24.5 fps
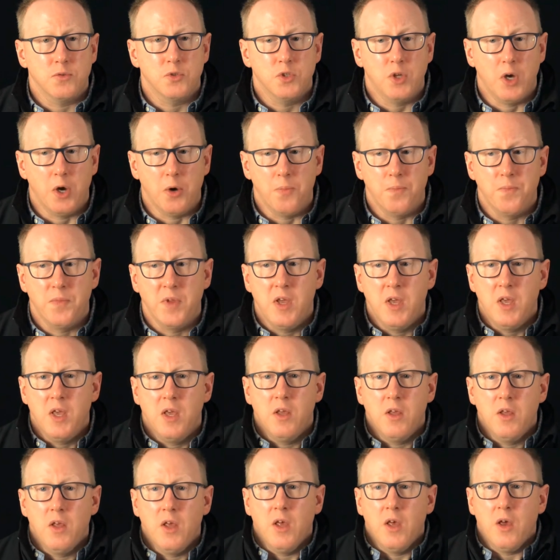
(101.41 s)
So
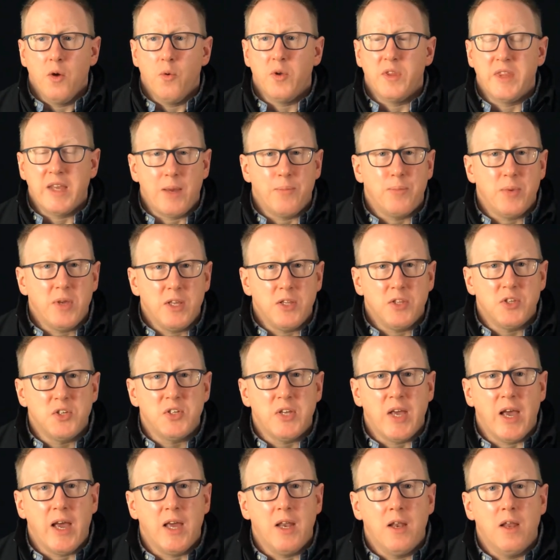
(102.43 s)
with that being
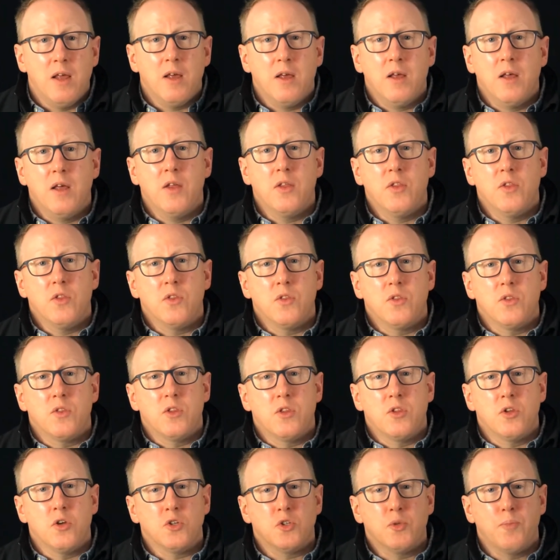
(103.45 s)
said,
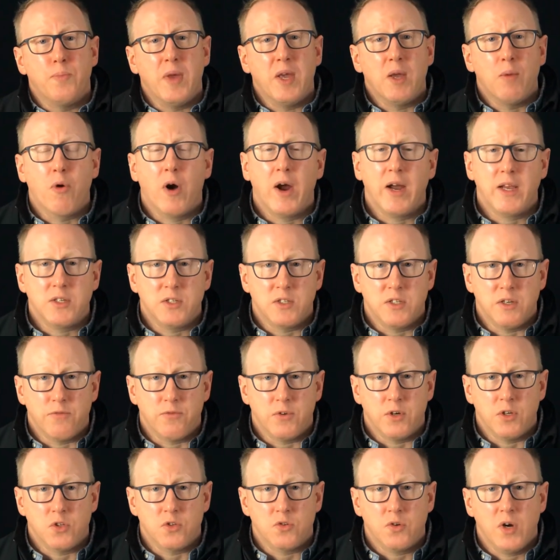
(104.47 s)
there's a big price
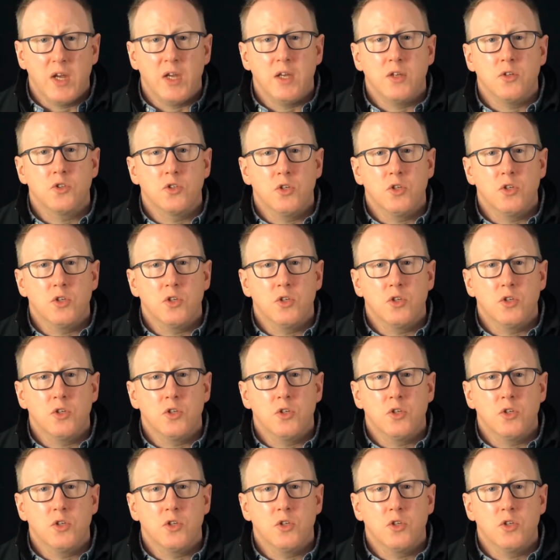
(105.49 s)
difference, right?